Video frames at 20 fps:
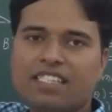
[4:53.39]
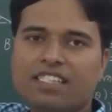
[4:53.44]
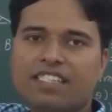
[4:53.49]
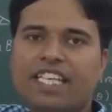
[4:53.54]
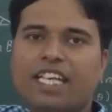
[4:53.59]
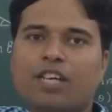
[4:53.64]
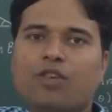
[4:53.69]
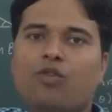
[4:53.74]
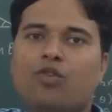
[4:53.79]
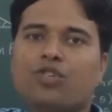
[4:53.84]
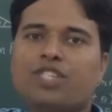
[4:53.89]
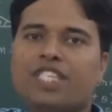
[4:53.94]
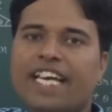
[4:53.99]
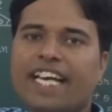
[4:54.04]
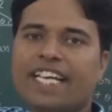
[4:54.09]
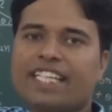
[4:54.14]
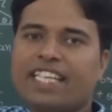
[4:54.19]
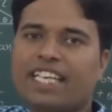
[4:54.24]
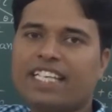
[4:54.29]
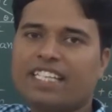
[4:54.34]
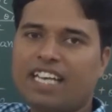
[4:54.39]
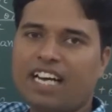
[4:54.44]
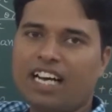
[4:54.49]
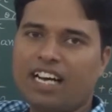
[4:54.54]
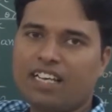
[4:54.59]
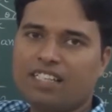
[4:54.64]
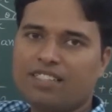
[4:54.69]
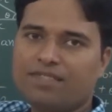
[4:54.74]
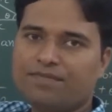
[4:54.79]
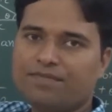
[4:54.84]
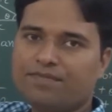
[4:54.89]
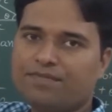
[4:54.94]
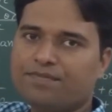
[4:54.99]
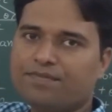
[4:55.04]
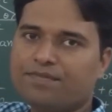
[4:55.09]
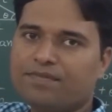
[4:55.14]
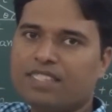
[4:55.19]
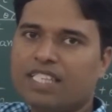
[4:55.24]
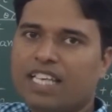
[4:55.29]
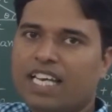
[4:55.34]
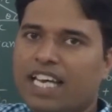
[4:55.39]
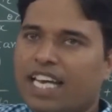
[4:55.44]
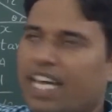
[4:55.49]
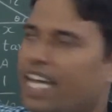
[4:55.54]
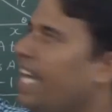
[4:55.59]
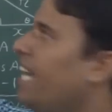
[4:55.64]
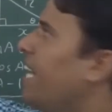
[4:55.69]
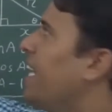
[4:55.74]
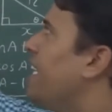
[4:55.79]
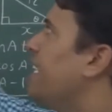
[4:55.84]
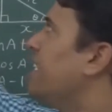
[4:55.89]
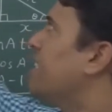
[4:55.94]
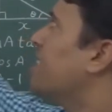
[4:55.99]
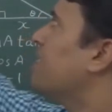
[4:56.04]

the cosec theta as